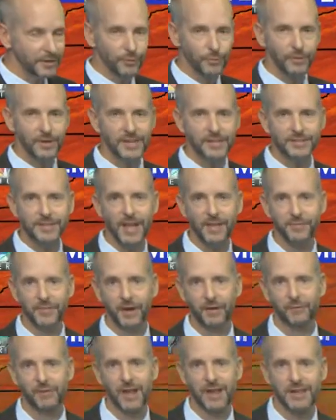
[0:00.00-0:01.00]
degrees degrees out
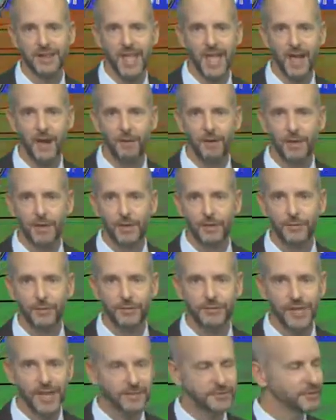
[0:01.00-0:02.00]
there right now.
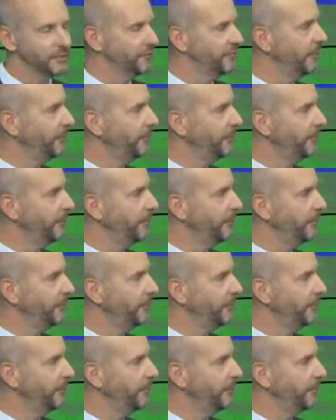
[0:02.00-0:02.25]
Those high school